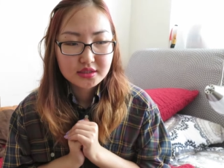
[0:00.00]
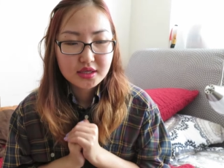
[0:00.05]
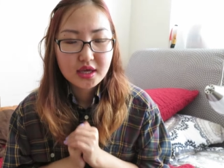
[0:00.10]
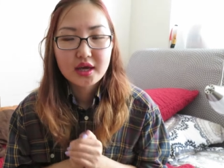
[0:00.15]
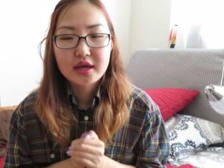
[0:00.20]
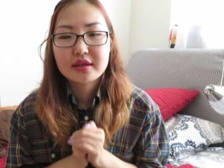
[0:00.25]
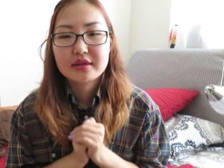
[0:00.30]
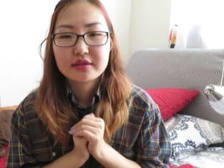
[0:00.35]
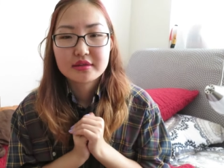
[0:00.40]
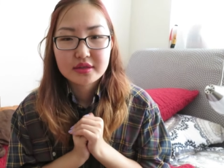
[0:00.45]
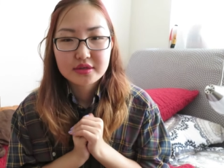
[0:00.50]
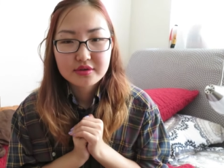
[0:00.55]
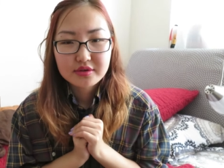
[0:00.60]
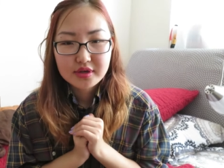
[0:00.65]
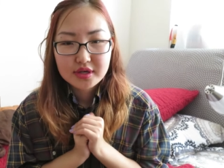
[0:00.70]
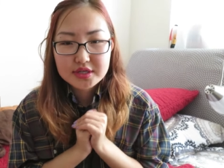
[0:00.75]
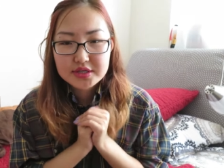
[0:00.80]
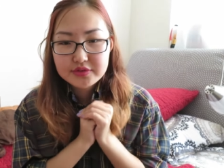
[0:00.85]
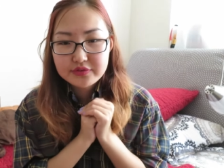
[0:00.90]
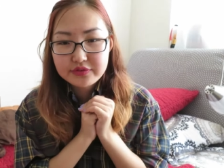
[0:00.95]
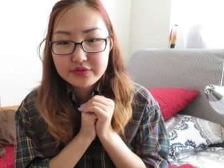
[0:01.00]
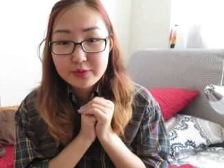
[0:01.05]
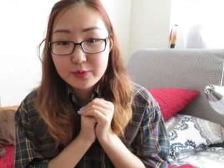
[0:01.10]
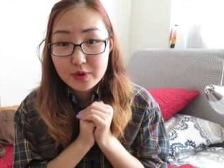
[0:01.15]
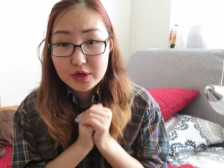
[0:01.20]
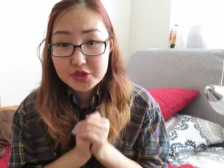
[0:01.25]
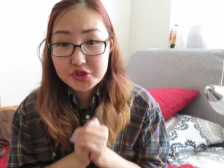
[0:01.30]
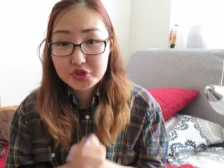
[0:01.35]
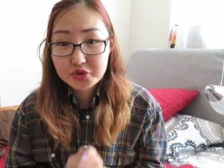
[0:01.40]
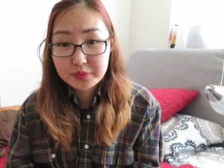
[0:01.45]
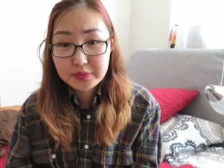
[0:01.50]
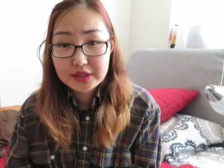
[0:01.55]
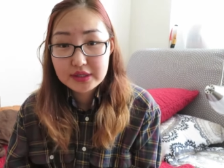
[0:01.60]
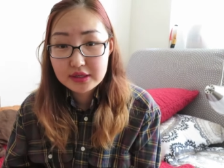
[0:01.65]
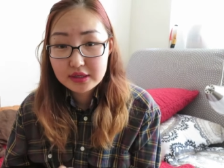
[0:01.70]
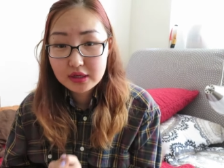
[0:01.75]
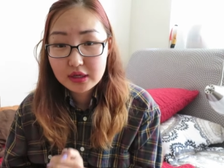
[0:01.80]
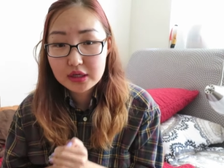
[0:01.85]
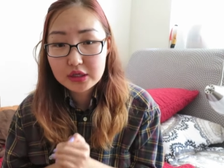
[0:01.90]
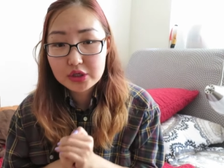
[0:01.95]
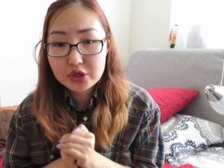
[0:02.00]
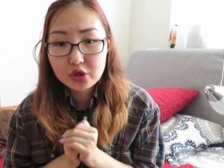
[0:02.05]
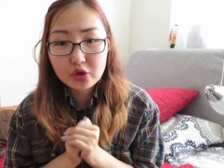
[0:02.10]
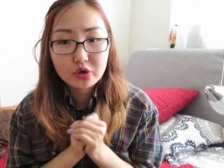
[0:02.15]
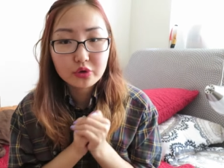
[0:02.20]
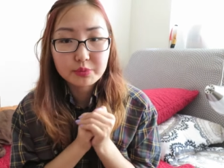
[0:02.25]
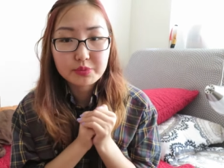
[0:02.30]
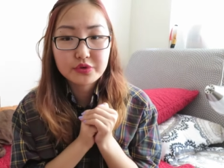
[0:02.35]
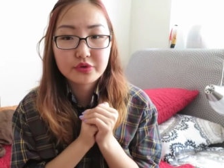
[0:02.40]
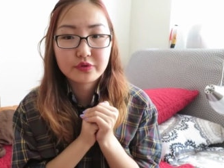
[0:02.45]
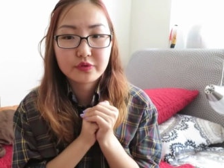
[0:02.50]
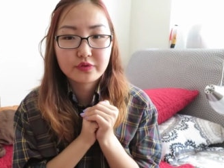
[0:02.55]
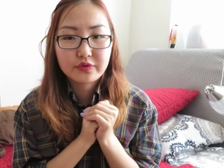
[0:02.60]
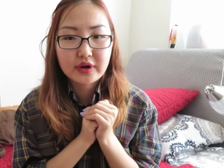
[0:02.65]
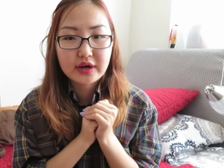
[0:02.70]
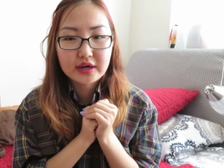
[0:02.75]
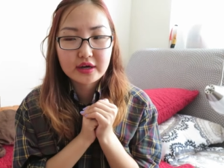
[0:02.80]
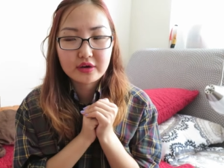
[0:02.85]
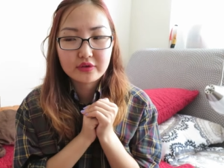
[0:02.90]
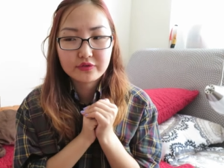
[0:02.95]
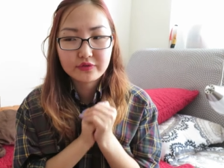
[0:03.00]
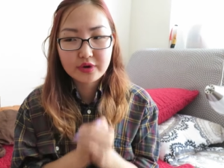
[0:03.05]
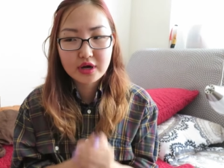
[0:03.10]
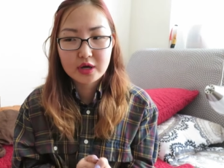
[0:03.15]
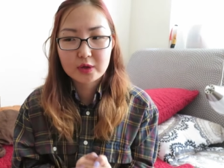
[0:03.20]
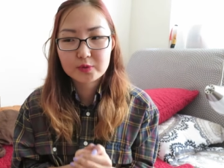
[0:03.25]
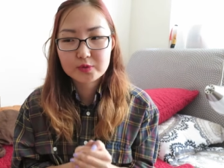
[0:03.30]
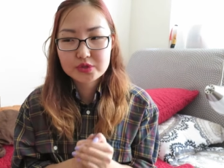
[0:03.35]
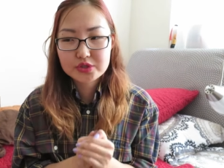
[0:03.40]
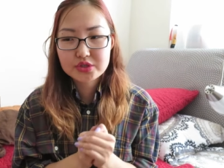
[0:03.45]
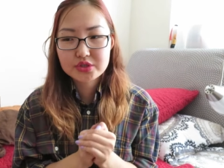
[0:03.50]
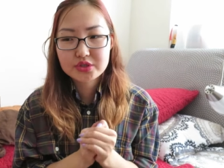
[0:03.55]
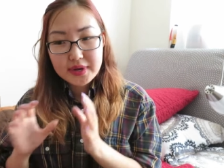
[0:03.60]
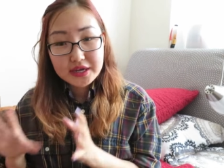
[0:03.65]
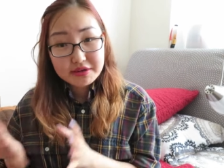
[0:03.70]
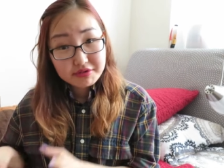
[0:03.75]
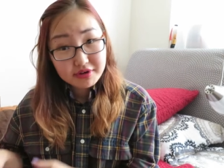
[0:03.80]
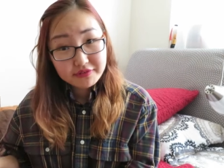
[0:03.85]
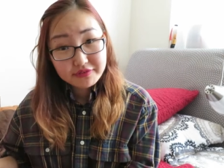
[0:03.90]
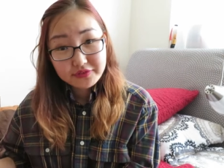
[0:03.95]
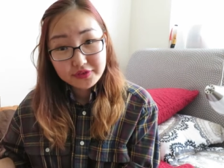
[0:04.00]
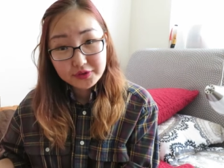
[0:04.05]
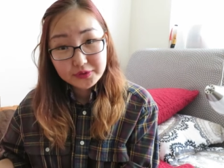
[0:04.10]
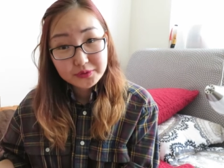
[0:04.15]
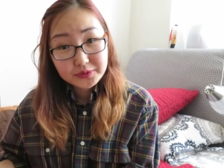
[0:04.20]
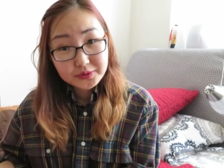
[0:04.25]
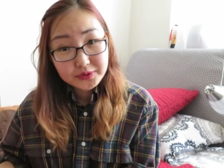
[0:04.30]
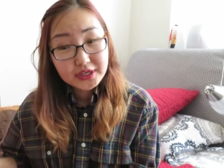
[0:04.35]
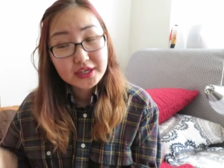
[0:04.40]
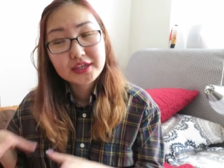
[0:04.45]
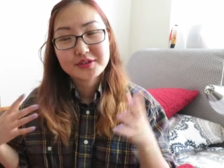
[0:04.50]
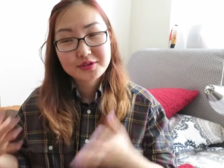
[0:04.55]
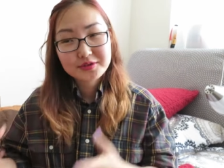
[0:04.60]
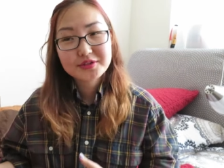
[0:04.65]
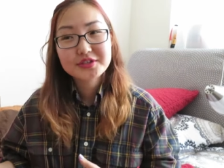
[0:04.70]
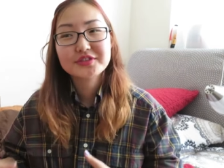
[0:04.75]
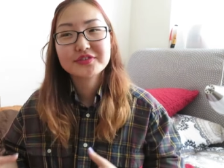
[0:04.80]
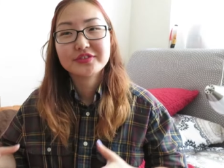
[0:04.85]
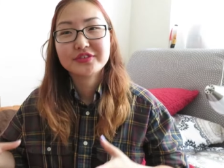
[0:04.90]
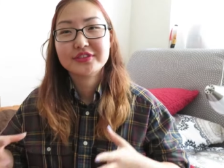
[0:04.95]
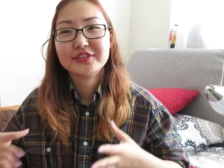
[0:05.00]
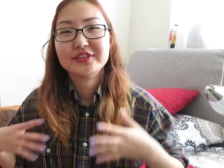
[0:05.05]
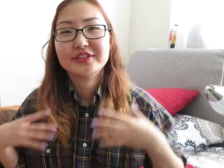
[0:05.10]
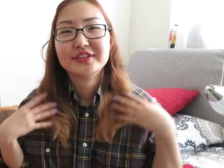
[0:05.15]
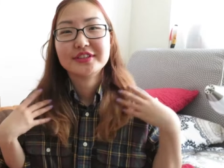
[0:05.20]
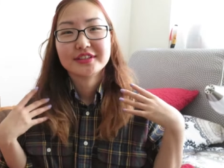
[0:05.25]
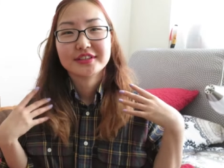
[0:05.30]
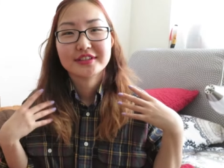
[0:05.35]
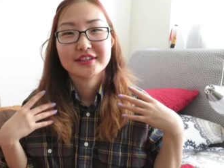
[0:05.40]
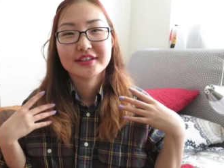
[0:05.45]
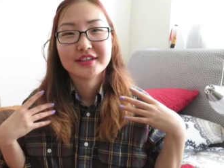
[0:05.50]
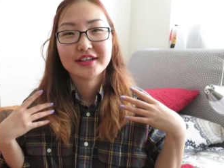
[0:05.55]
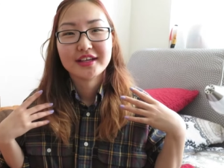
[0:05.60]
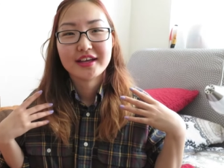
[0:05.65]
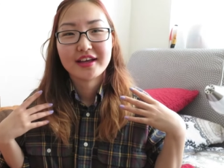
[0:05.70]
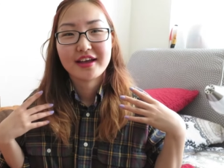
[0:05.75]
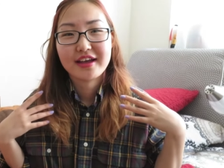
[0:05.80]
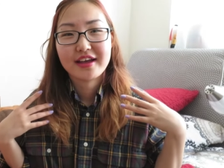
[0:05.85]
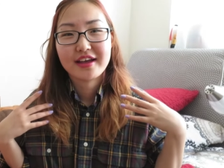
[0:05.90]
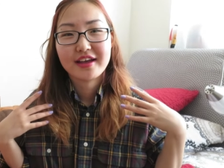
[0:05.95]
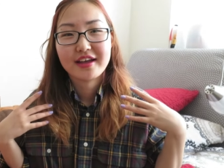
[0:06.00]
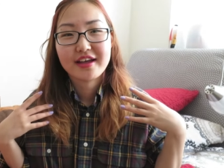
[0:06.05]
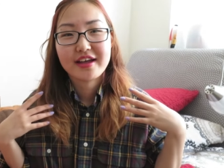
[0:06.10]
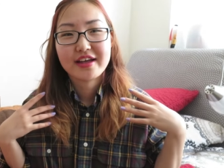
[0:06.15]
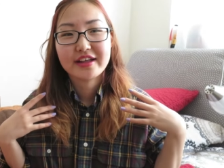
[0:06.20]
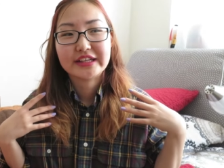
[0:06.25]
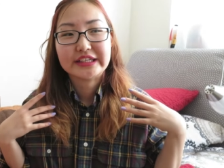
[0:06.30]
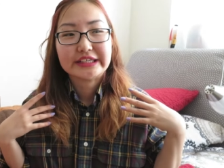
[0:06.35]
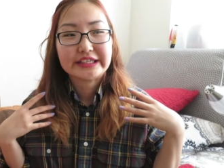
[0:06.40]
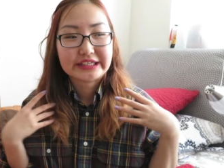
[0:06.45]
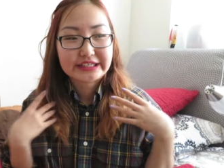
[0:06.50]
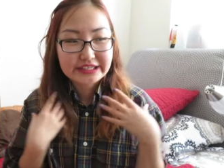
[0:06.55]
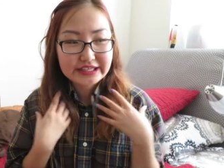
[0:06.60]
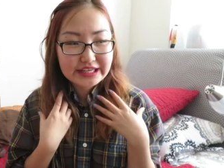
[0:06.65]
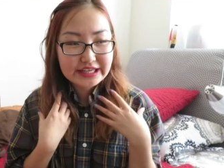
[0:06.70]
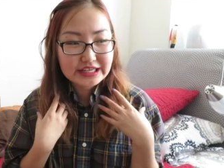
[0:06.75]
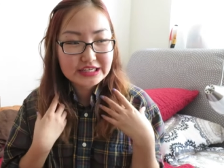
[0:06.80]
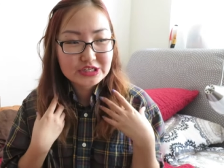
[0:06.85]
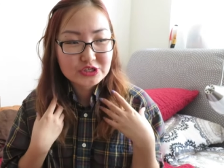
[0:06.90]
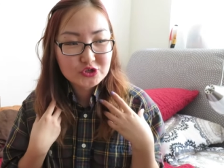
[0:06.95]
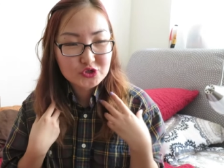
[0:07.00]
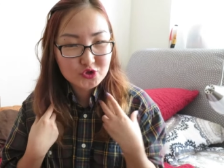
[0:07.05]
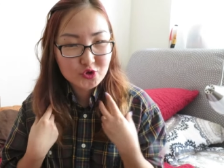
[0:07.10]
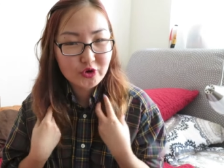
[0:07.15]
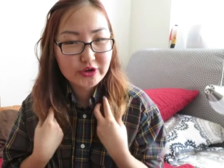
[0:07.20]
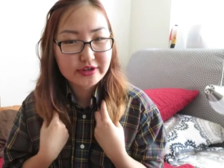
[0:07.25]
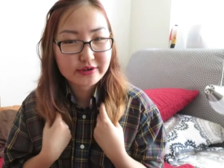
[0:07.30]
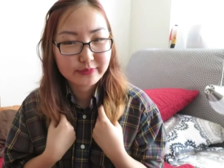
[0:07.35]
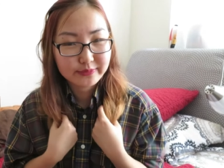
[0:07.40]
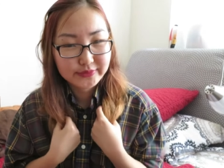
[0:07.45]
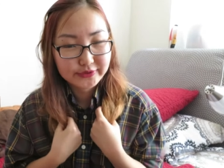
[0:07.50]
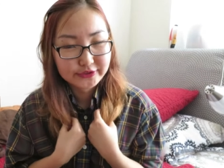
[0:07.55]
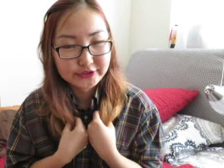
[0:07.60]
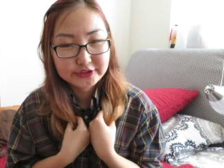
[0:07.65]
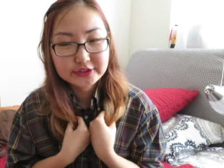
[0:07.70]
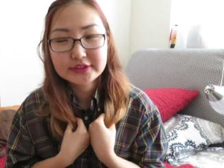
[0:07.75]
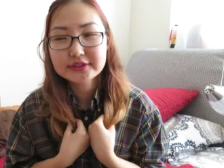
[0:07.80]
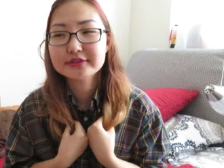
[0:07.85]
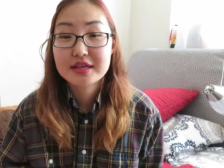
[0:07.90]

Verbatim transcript: yeah, thank you guys for watching me. I hope you fi found my review useful and enjoyable.